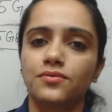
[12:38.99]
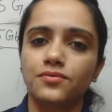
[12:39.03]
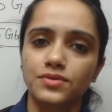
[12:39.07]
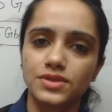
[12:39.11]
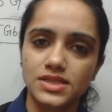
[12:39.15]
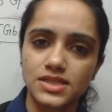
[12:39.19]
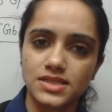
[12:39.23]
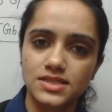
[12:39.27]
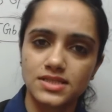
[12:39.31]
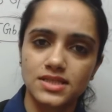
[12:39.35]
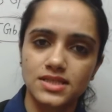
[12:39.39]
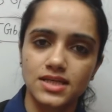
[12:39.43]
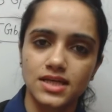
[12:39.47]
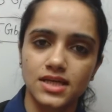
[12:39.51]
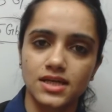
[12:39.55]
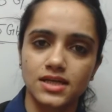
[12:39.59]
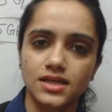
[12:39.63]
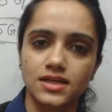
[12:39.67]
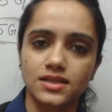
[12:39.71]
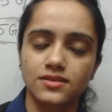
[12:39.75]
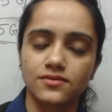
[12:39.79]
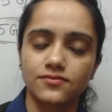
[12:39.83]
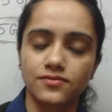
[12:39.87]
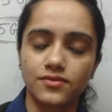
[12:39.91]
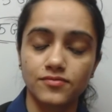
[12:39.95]
which is there
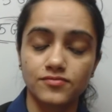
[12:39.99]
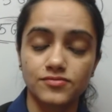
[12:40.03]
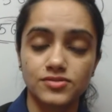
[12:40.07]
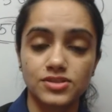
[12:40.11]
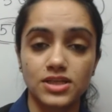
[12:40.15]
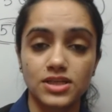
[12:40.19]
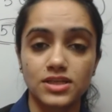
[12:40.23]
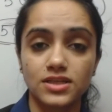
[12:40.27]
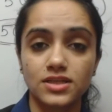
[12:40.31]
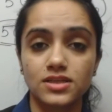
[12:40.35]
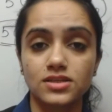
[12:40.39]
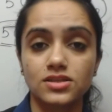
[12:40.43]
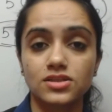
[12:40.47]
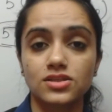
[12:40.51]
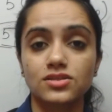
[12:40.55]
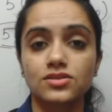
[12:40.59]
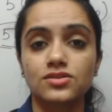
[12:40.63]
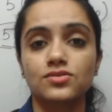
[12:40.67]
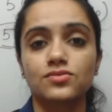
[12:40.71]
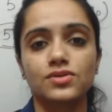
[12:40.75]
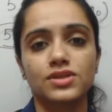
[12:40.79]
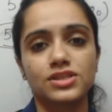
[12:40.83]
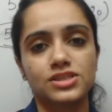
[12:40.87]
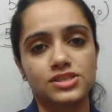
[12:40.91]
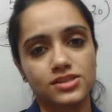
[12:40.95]
in the 5th
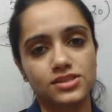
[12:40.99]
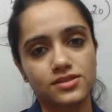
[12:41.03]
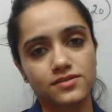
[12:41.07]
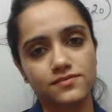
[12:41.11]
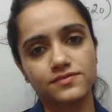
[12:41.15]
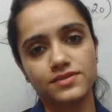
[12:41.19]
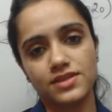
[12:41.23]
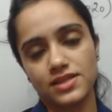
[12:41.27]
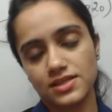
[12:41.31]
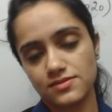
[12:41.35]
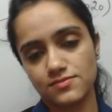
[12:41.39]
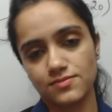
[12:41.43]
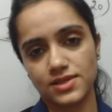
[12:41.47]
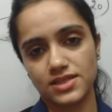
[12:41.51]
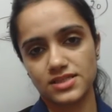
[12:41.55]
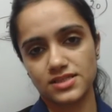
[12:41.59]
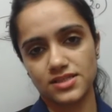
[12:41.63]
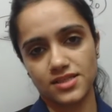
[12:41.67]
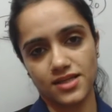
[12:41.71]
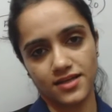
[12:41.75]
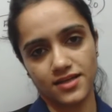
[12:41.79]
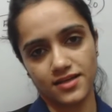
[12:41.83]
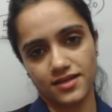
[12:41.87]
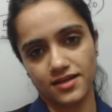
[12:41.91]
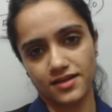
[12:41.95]
generation to achieve this
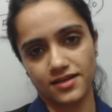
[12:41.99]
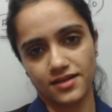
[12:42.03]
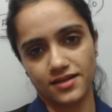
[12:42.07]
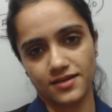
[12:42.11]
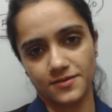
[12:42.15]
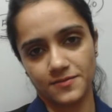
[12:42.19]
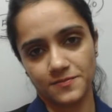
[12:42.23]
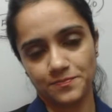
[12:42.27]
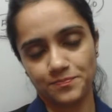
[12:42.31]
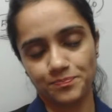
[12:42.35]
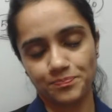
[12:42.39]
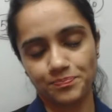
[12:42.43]
much data rate.